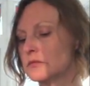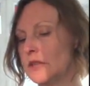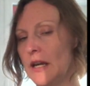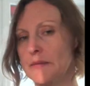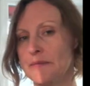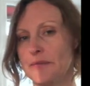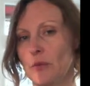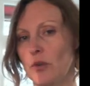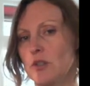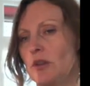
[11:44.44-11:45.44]
Yeah,
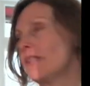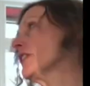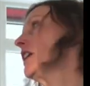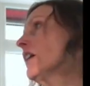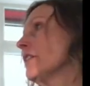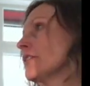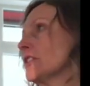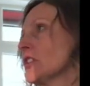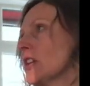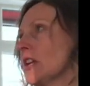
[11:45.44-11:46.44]
we're doing a video for
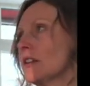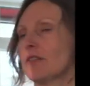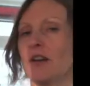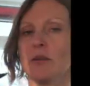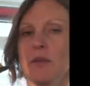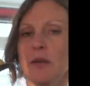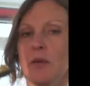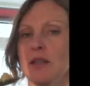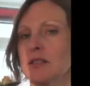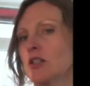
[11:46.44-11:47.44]
Janine of how to make
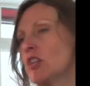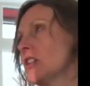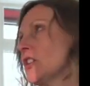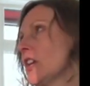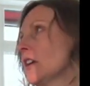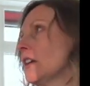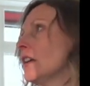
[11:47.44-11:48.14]
pasta ceci.